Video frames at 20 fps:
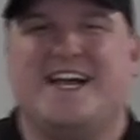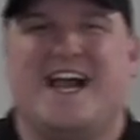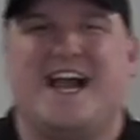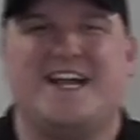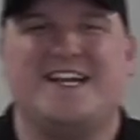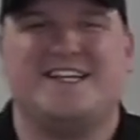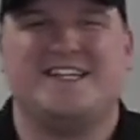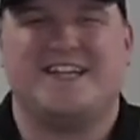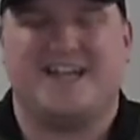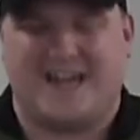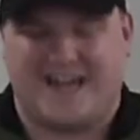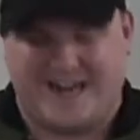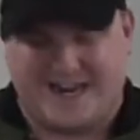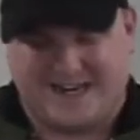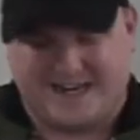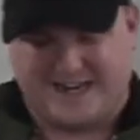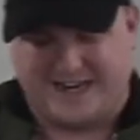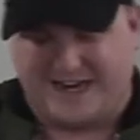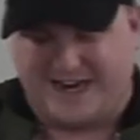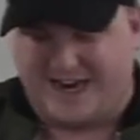And
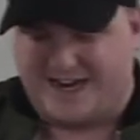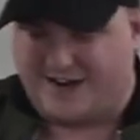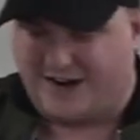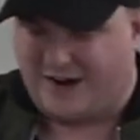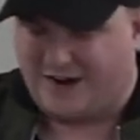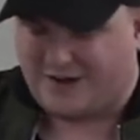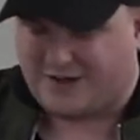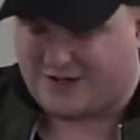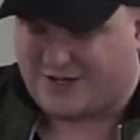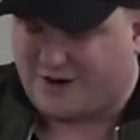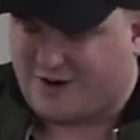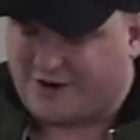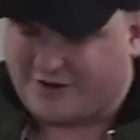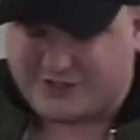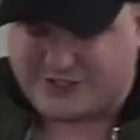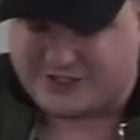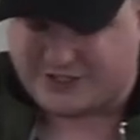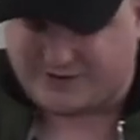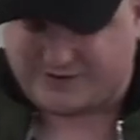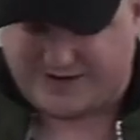in our
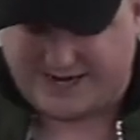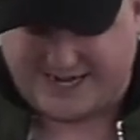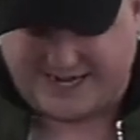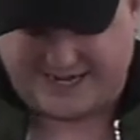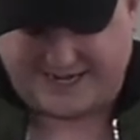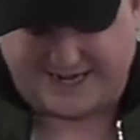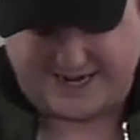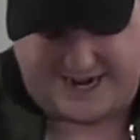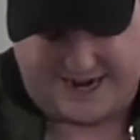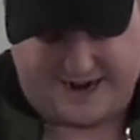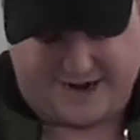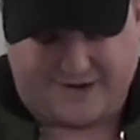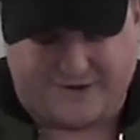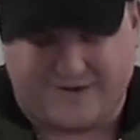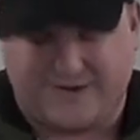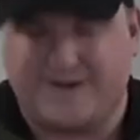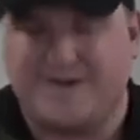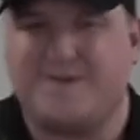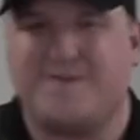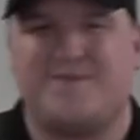culture right
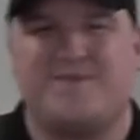now,